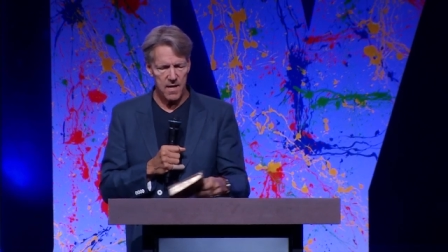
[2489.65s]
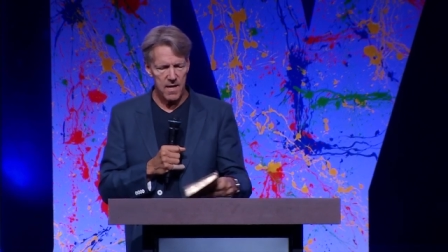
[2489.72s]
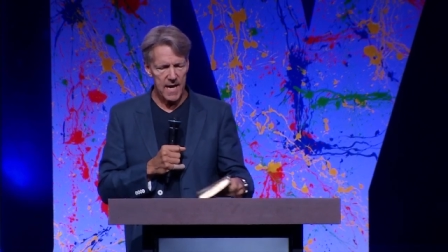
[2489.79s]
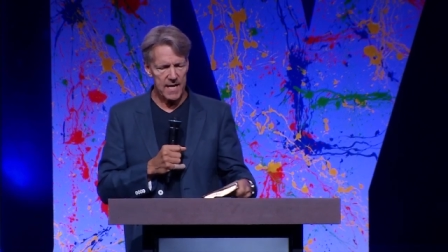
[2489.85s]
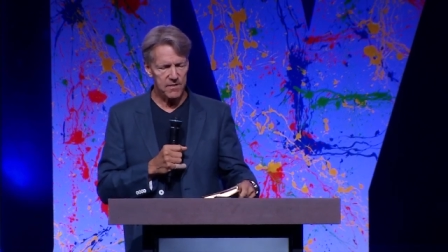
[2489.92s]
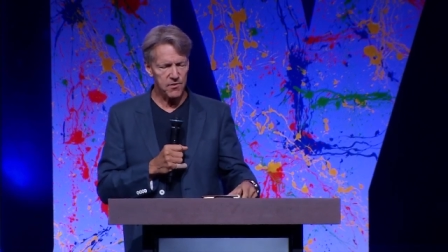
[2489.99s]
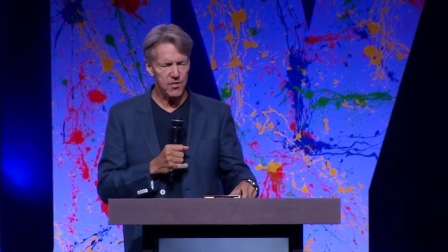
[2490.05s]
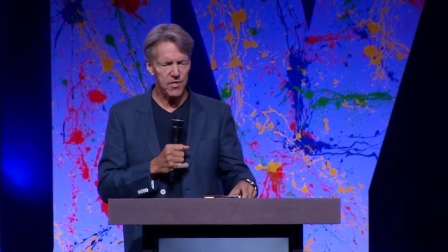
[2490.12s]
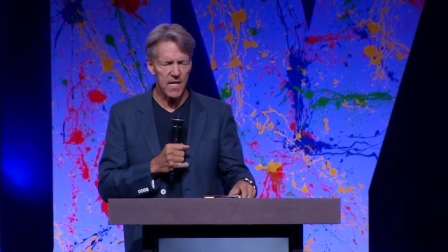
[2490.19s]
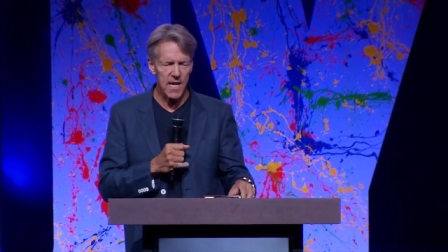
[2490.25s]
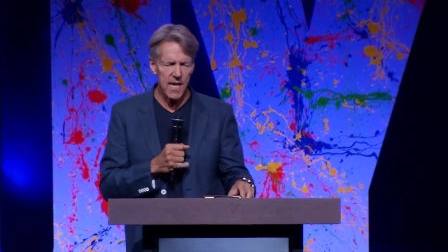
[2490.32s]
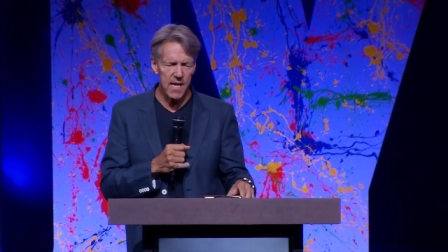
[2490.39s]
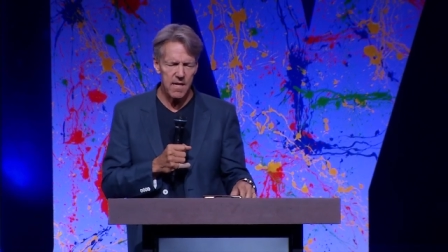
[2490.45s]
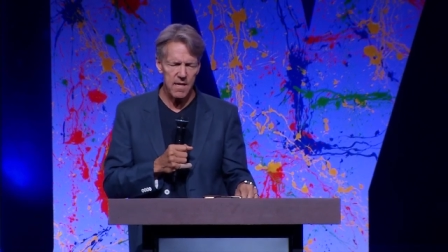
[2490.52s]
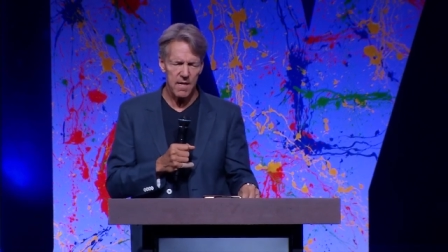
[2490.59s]
as
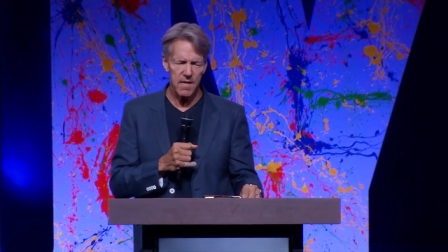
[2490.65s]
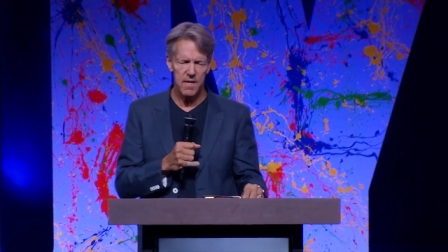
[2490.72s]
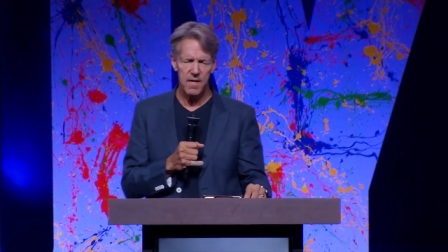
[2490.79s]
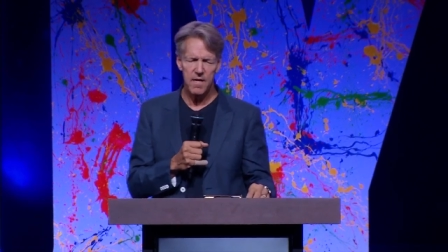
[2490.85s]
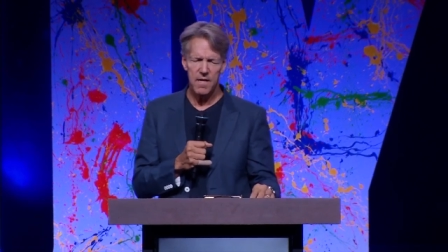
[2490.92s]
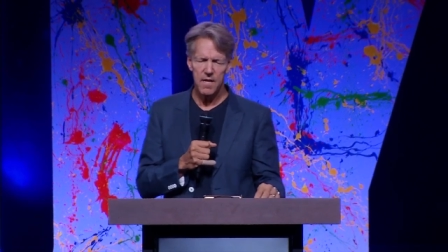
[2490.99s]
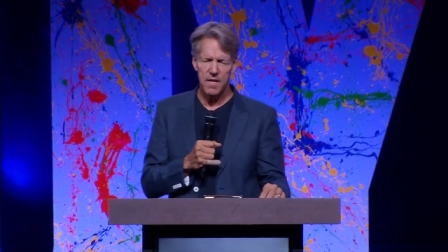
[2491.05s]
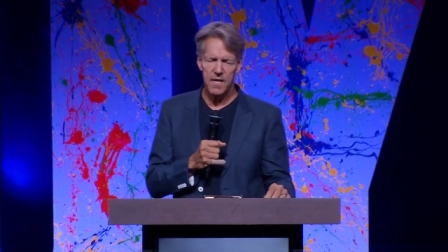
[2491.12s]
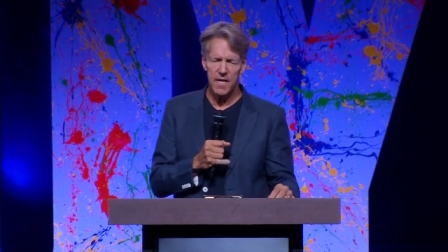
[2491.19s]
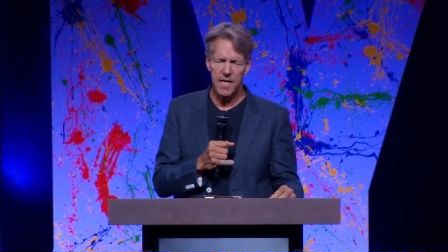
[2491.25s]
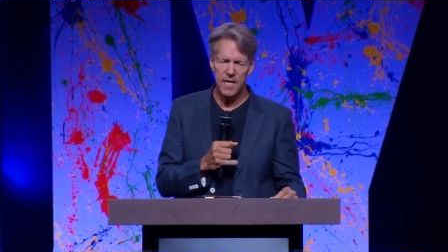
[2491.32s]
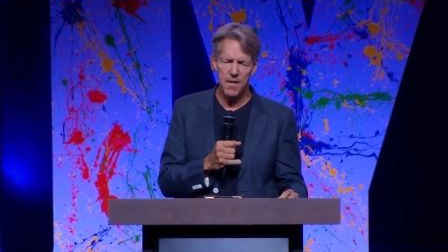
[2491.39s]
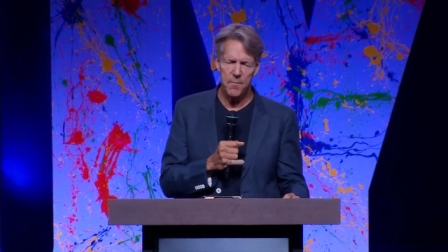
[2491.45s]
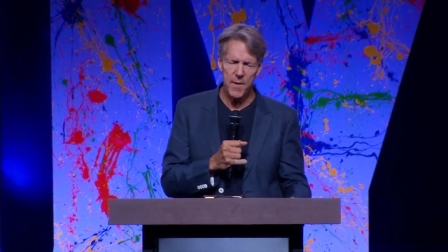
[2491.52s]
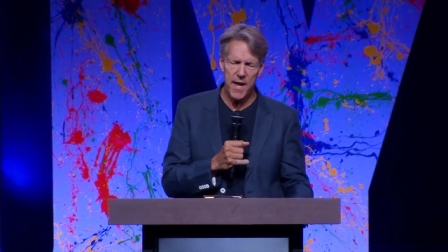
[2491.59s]
seen
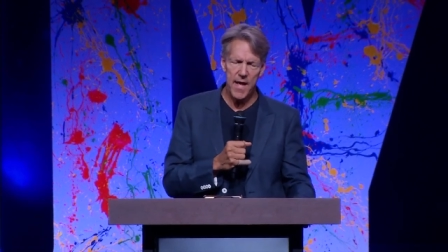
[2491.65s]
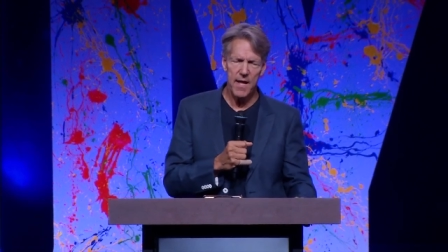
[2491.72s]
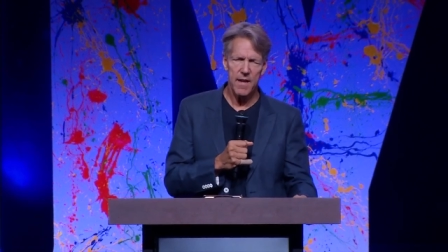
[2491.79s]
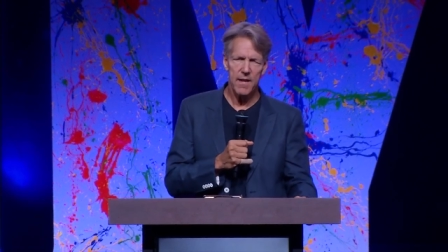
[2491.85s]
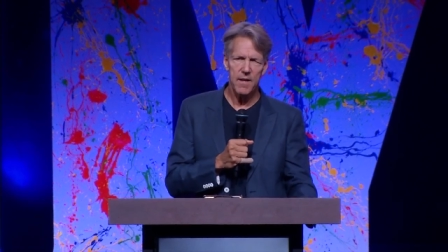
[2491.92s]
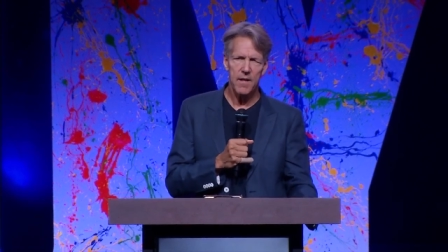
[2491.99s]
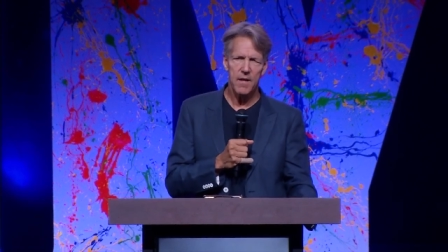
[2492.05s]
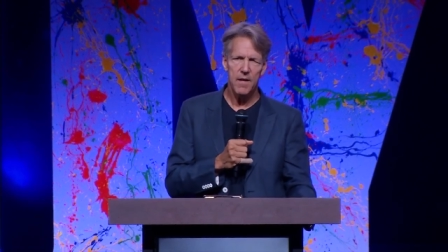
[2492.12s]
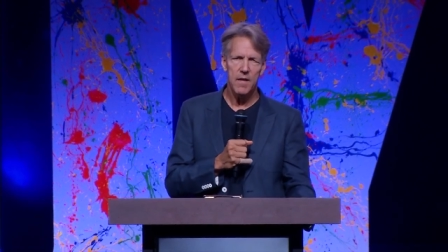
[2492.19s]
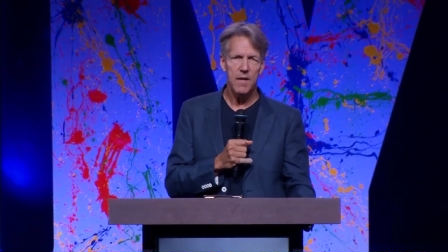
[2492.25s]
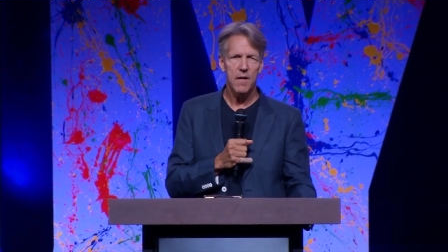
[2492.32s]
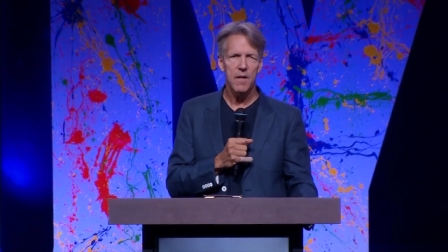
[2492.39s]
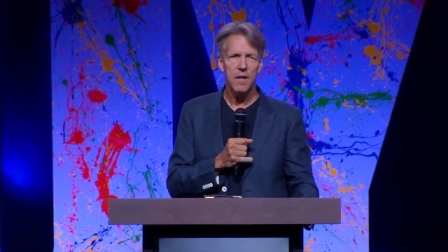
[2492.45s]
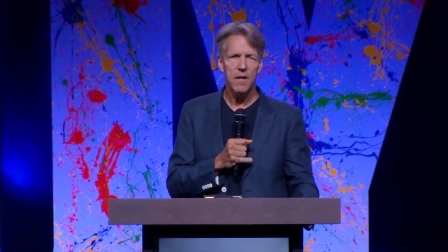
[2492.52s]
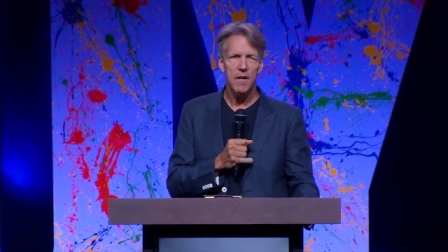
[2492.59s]
in a man
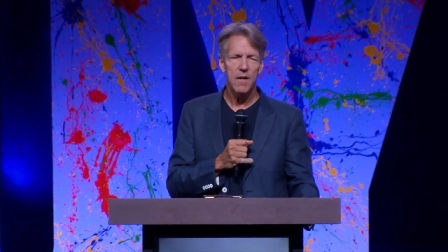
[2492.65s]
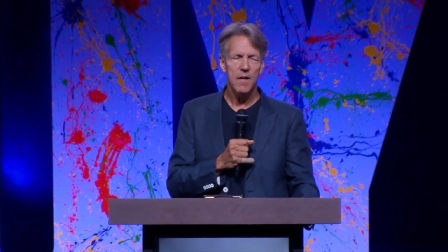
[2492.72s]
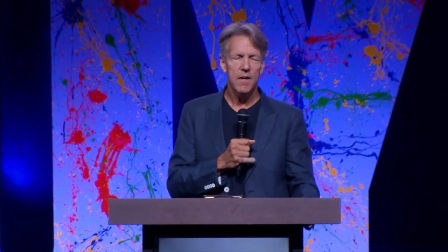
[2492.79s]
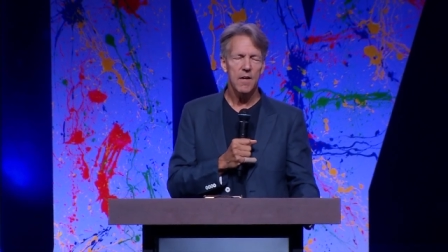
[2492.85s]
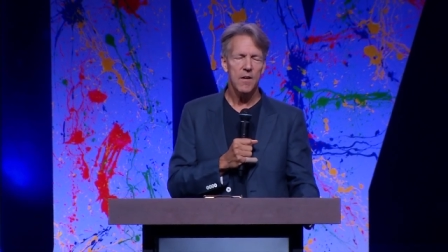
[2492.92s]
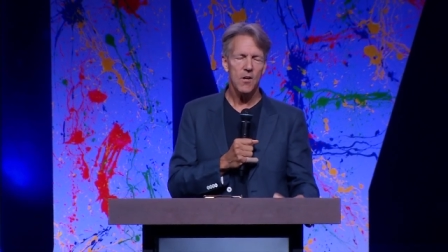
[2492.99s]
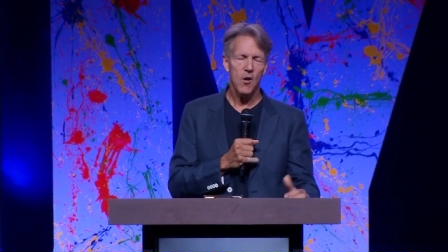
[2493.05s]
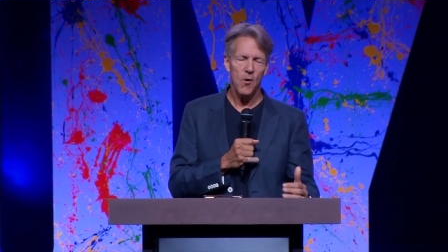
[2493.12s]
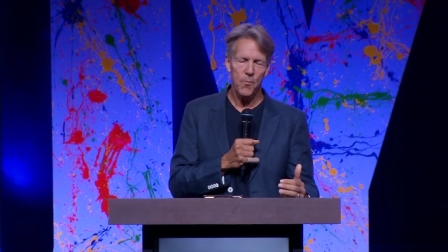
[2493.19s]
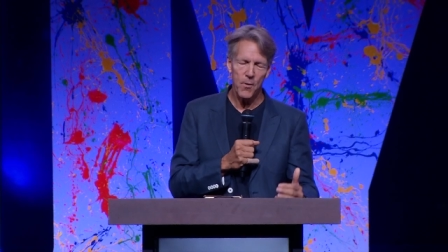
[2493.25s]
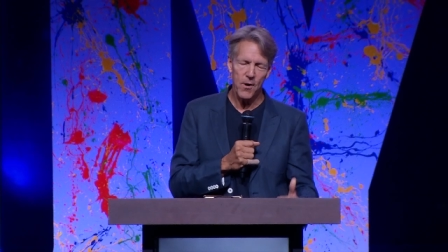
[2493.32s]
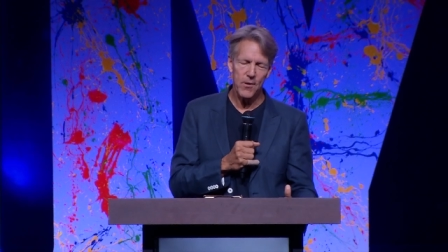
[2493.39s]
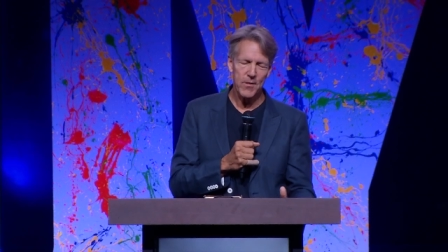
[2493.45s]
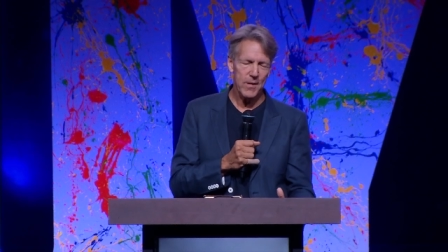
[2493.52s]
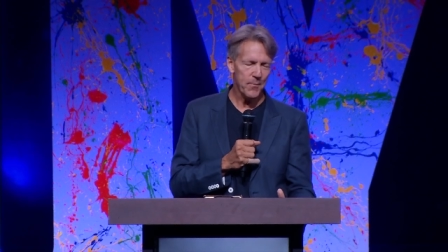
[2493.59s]
called
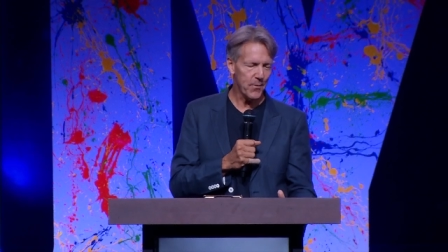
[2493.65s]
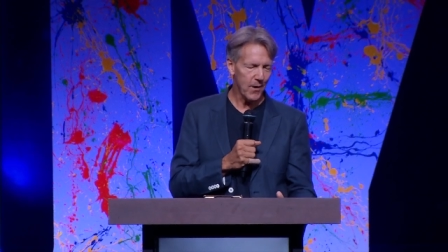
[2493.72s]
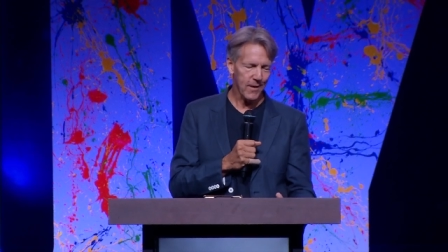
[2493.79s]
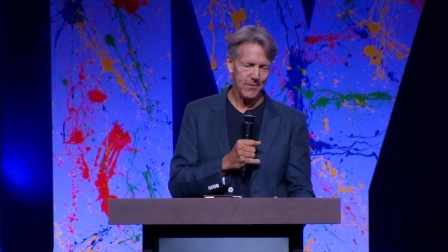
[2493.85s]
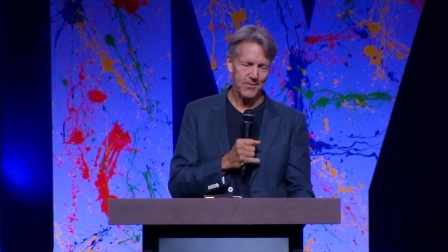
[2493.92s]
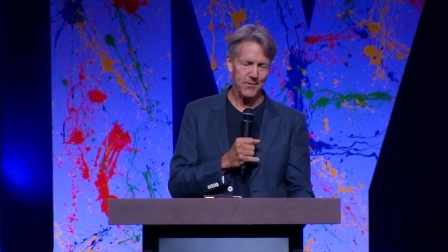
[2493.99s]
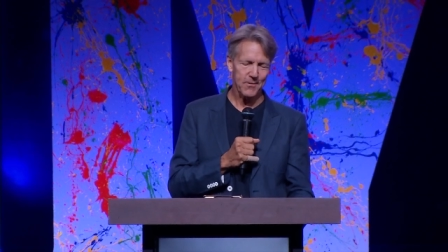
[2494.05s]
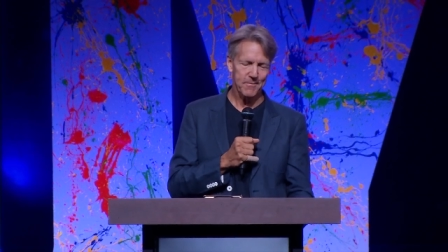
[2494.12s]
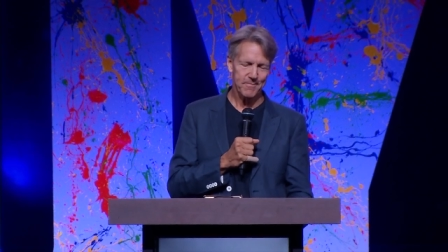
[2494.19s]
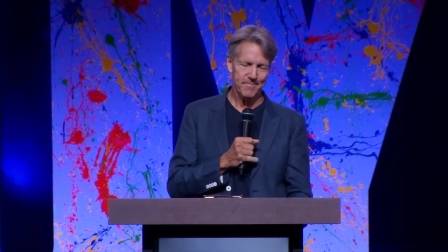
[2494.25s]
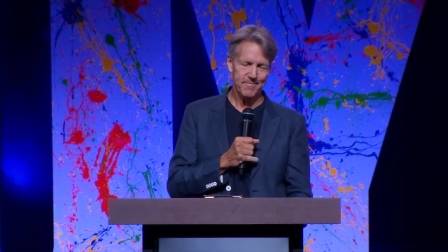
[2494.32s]
Paul the Apostle.